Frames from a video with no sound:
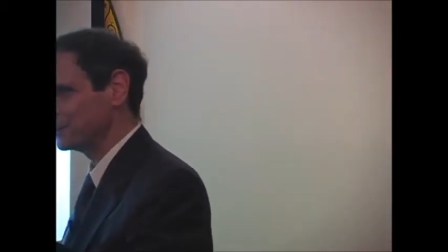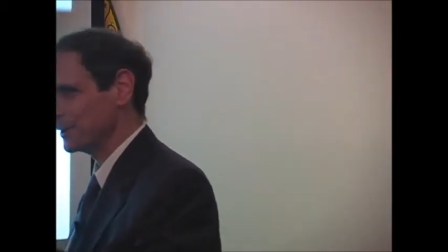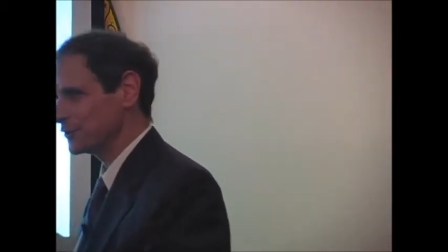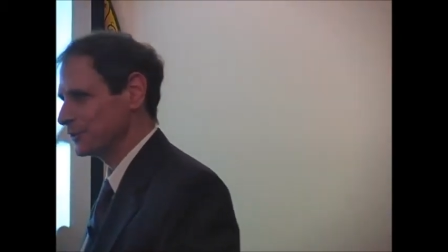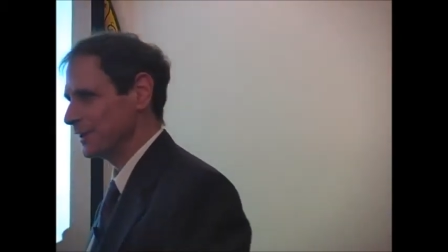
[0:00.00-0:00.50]

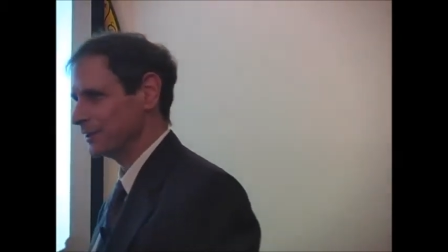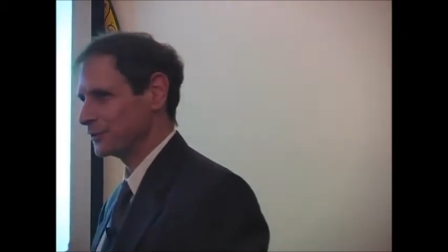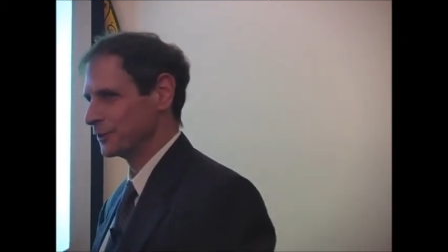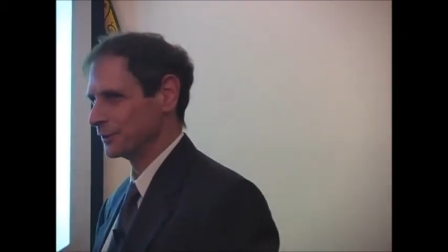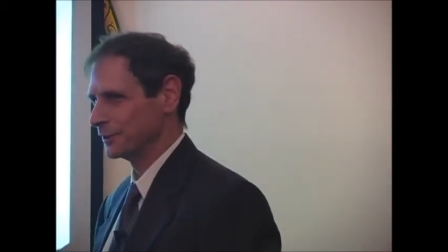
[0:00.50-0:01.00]
question you
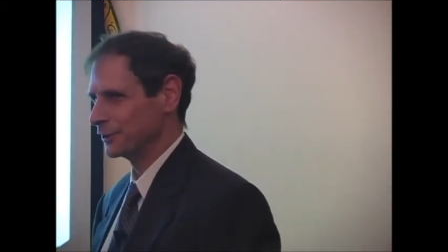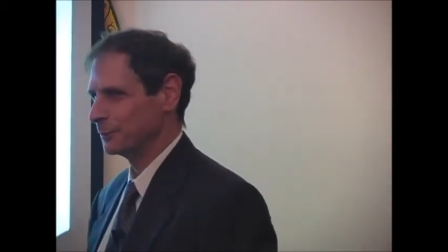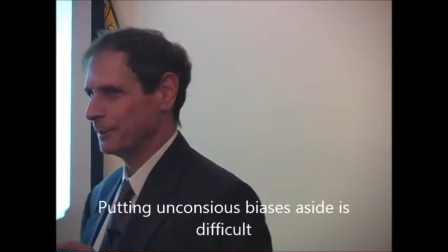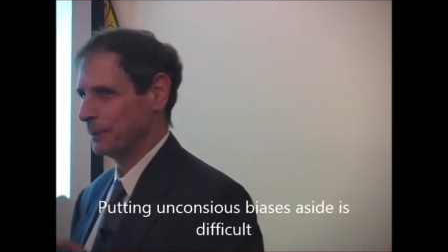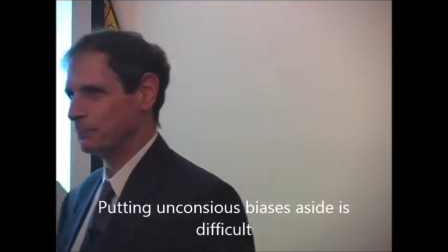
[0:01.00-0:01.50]
asked earlier
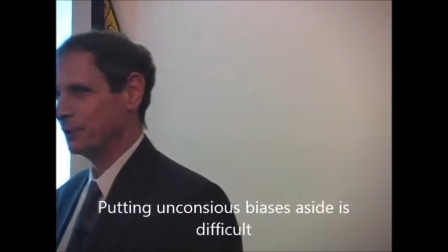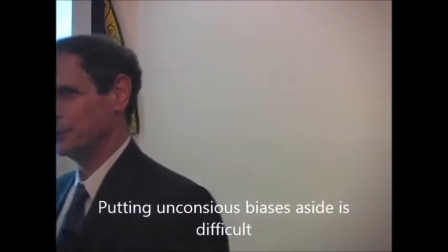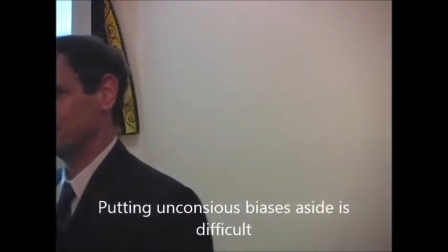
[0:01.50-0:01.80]
about putting